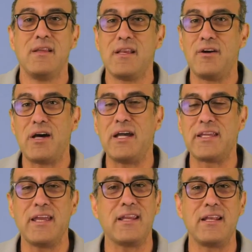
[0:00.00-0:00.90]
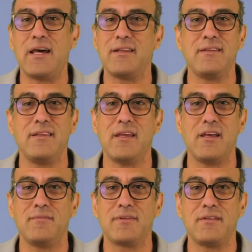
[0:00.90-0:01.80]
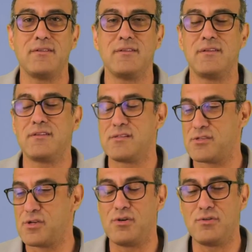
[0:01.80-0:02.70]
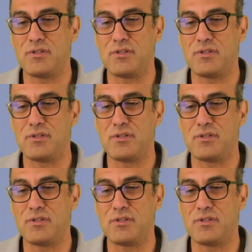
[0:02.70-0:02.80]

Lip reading: Now, I get a lot of DMs that show